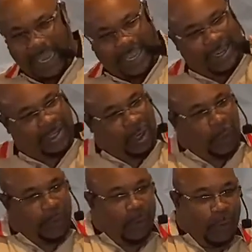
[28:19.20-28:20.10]

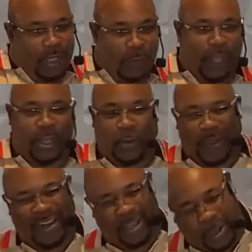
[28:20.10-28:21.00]
interpret which way you
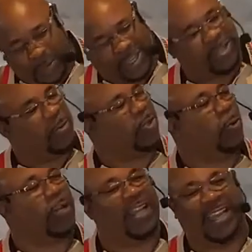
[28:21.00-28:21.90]
want to go. There's no
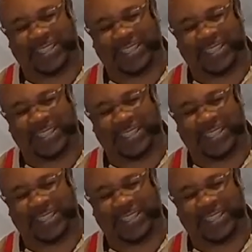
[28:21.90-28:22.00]
shortcuts.